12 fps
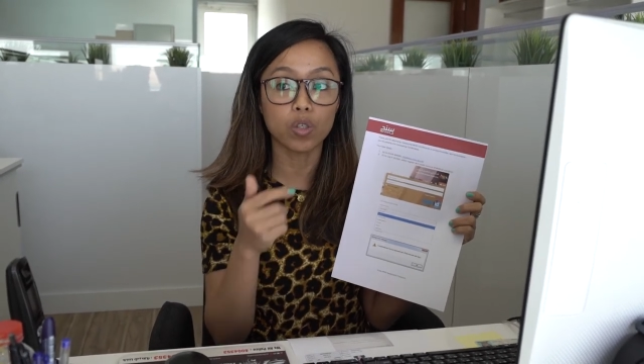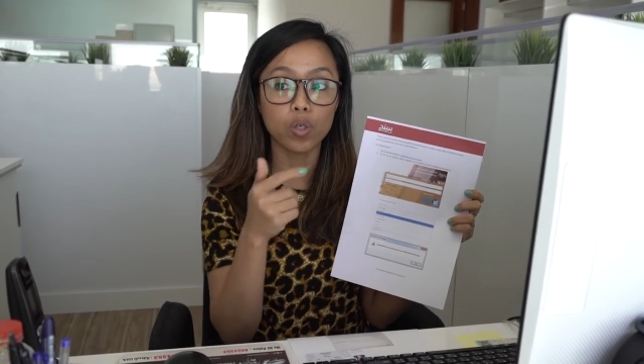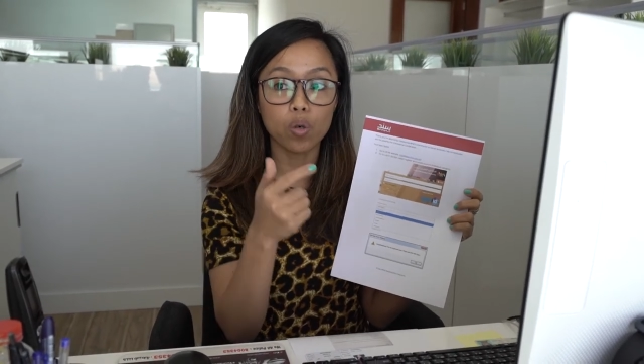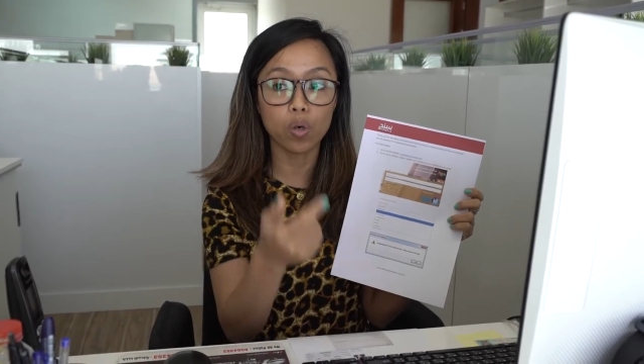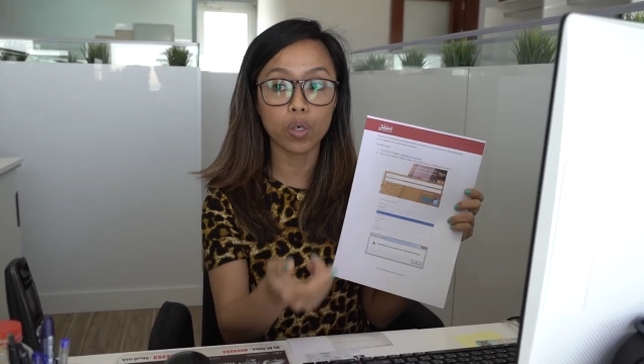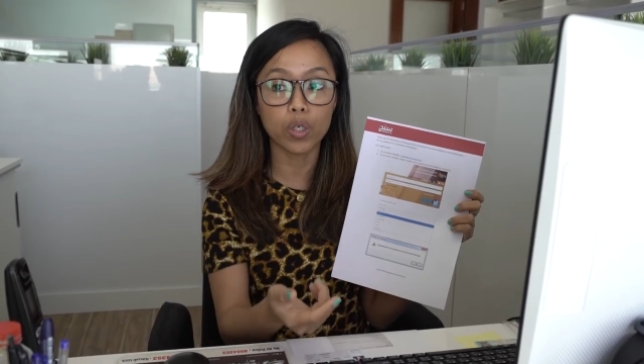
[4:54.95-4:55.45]

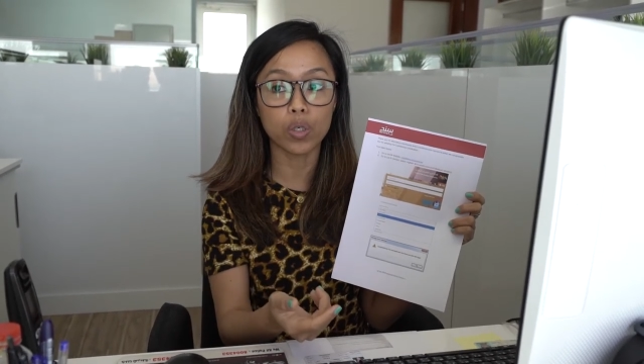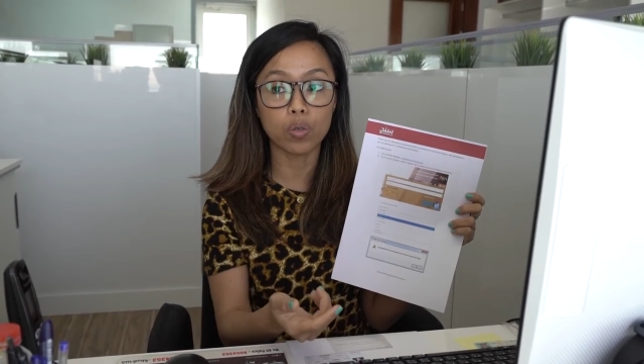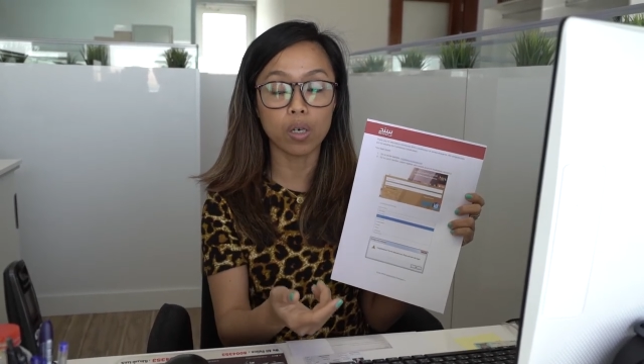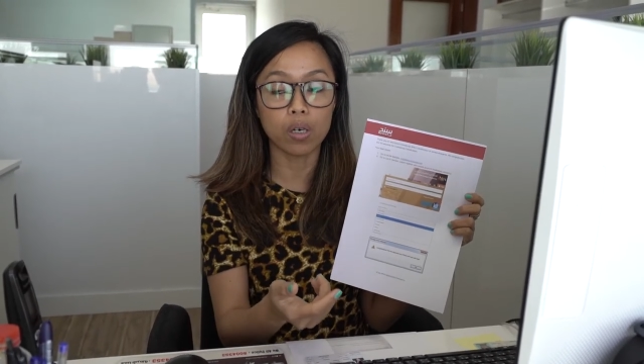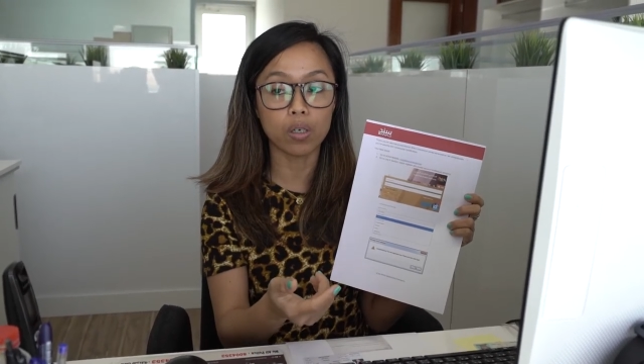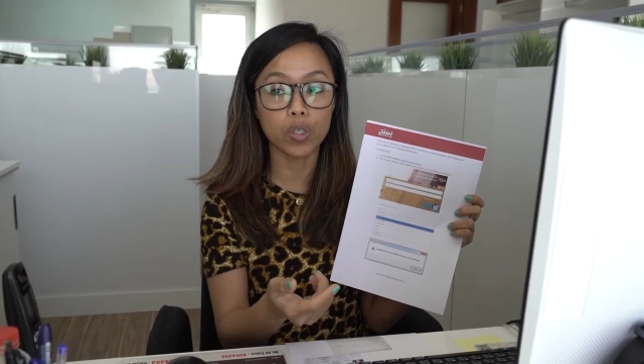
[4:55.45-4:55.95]
your
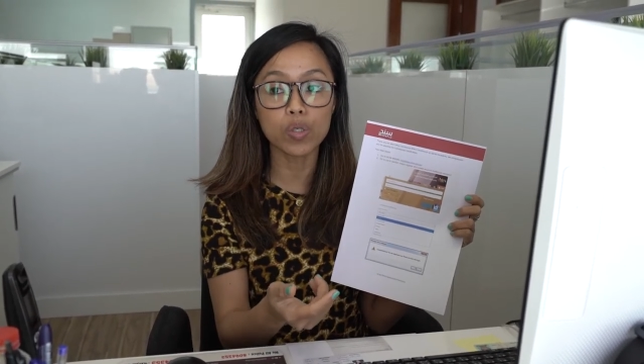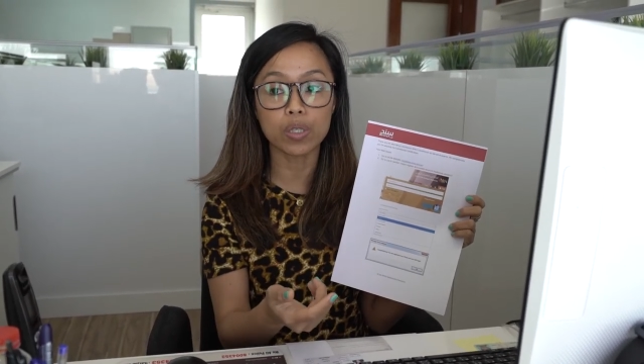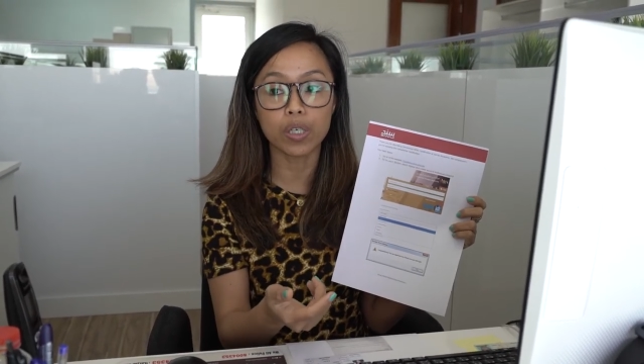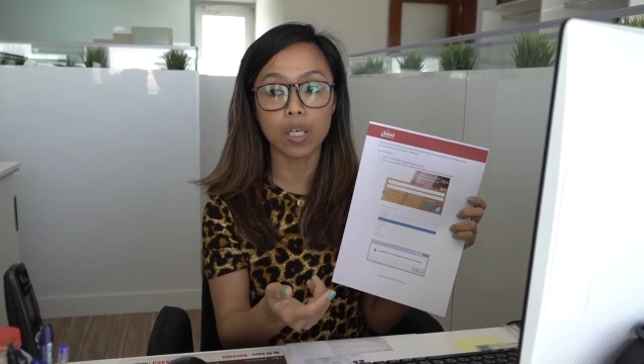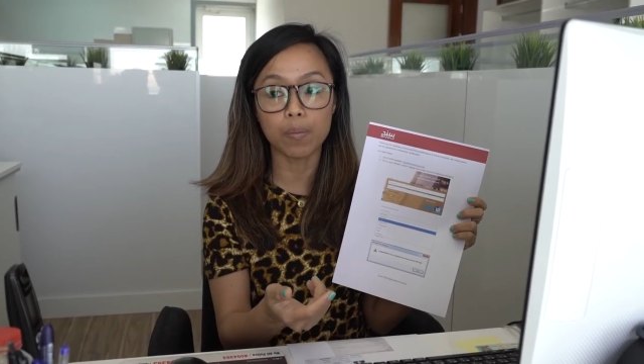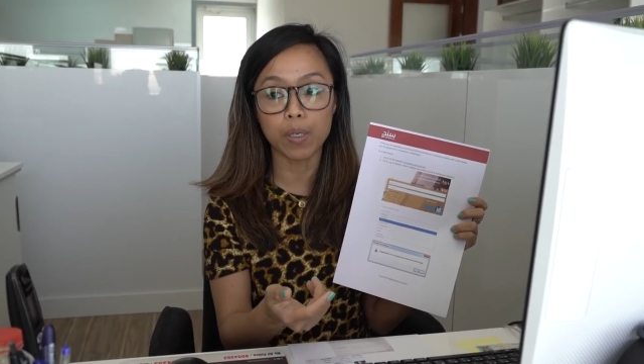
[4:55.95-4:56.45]

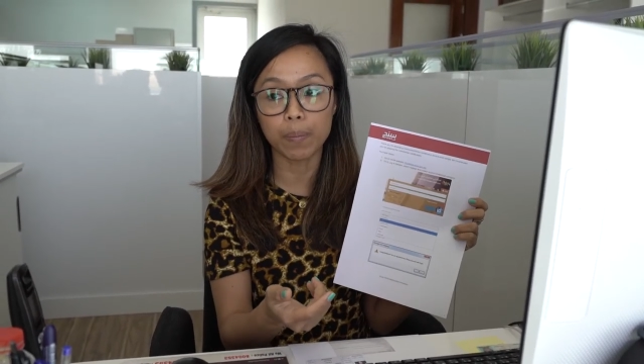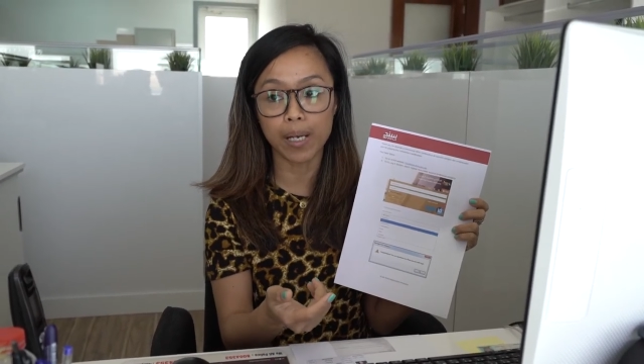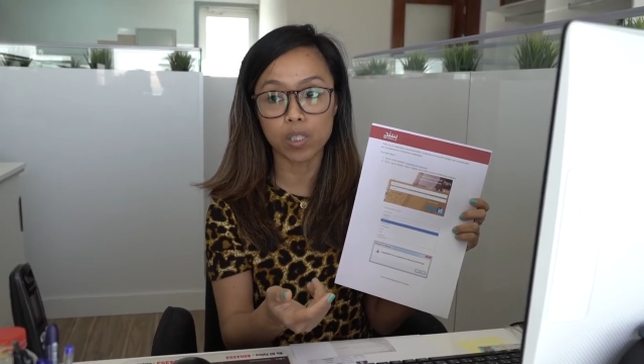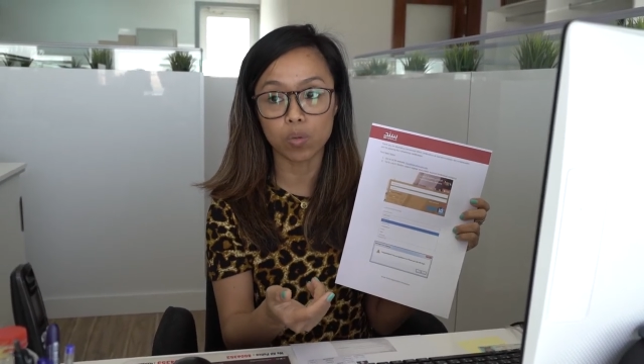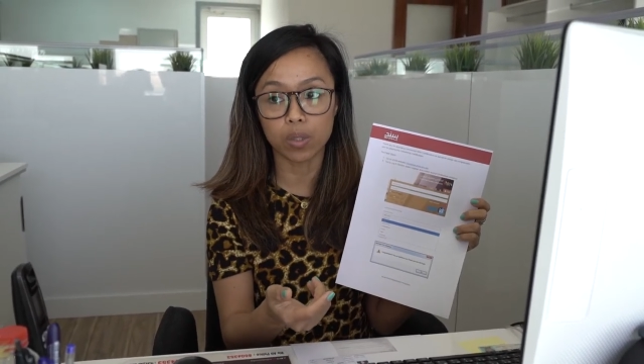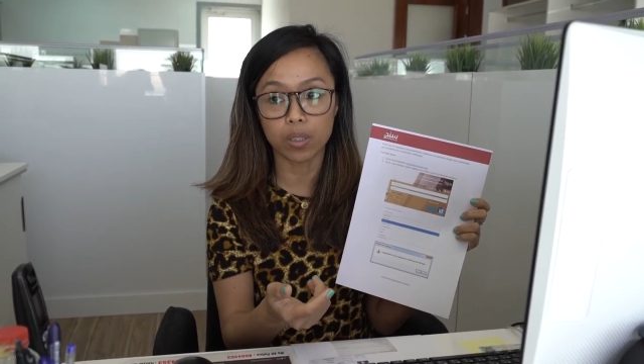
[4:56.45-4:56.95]
username and
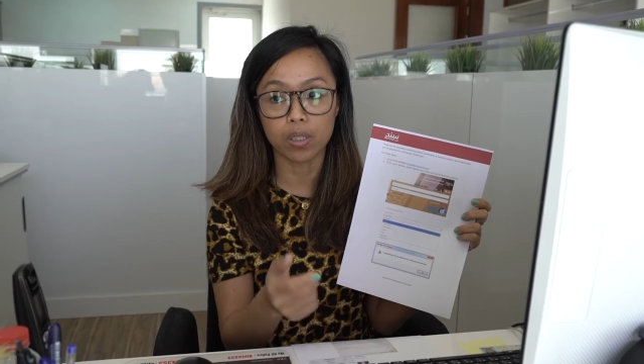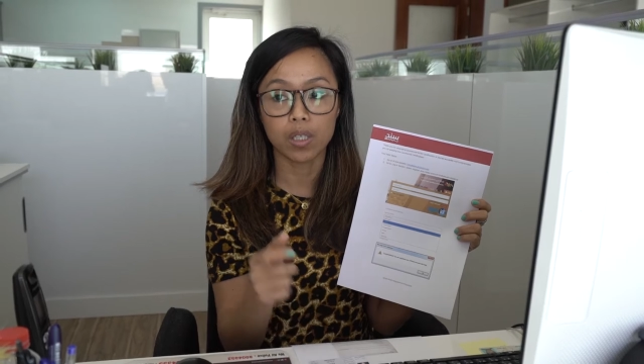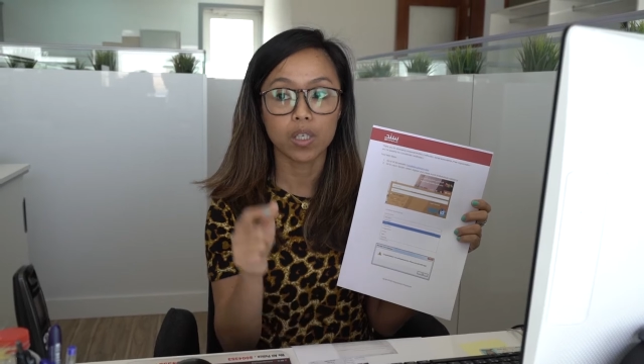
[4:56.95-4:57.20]
password.